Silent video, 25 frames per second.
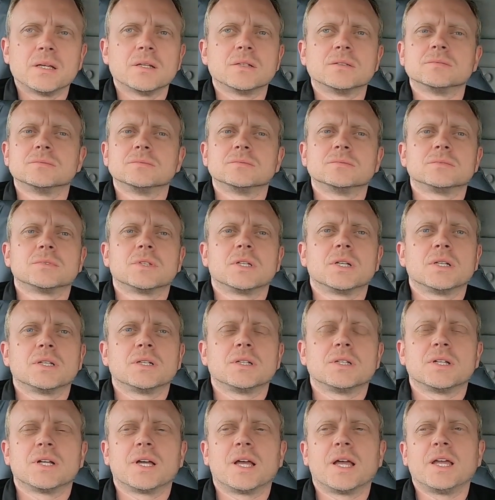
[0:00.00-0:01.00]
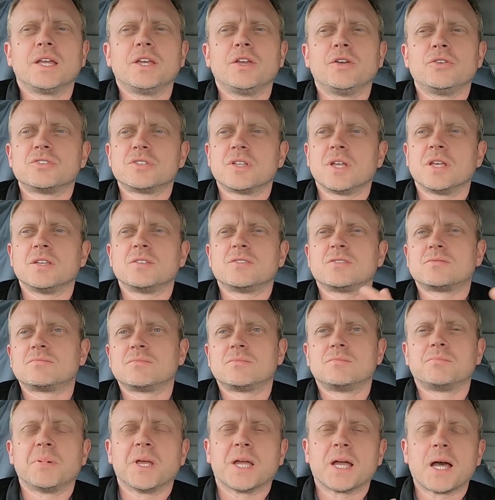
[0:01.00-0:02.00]
And it's
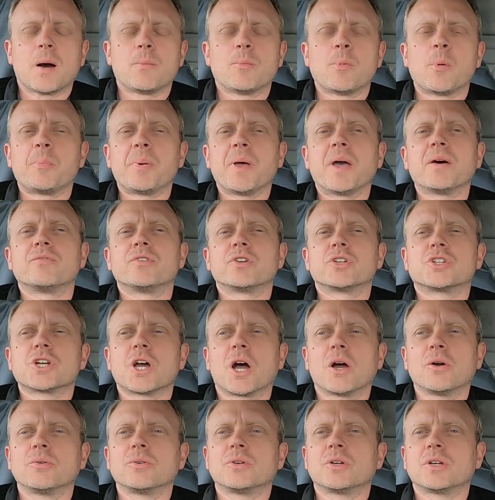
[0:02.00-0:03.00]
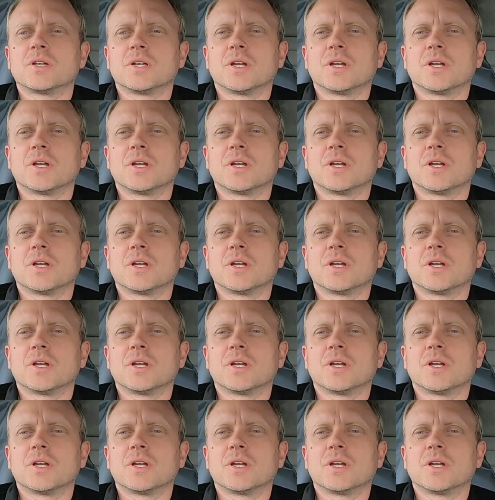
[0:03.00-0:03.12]
become a bit of a joke,